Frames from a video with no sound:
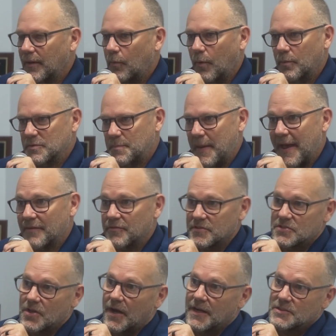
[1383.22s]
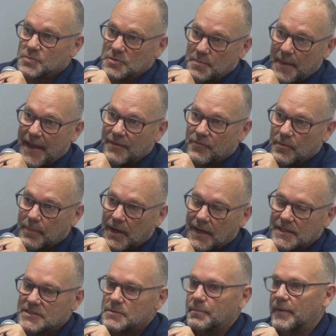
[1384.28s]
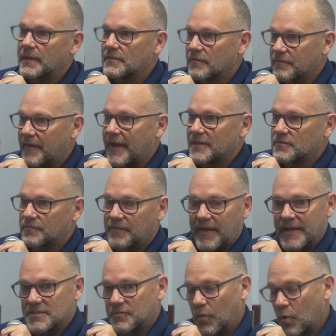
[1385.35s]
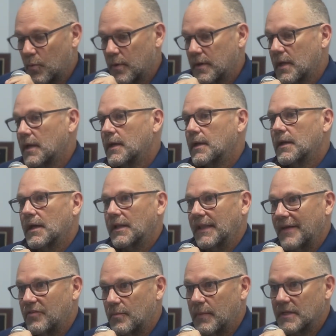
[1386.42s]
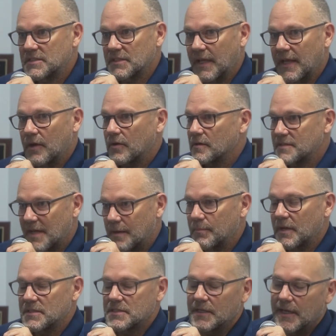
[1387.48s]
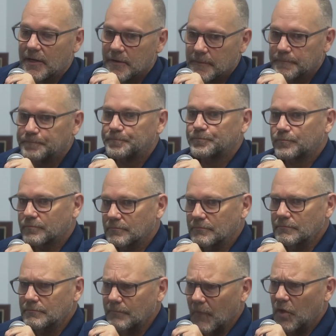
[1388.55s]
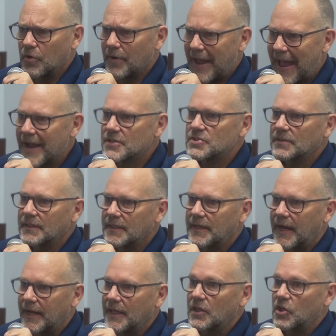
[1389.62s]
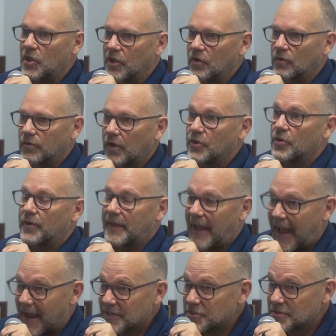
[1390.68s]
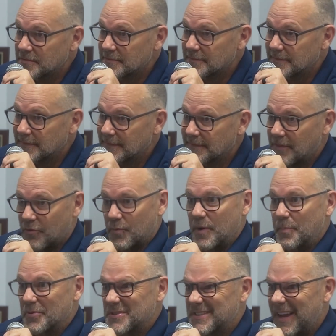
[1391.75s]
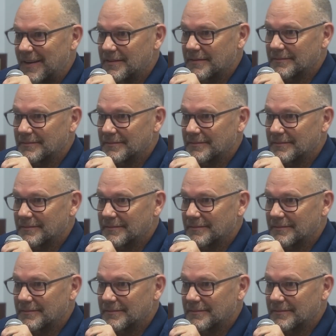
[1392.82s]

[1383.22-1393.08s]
what was bad for stocks was bad for bonds. But fast forward 11 months later, 10 months later, you're actually getting yield on your cash, 3%.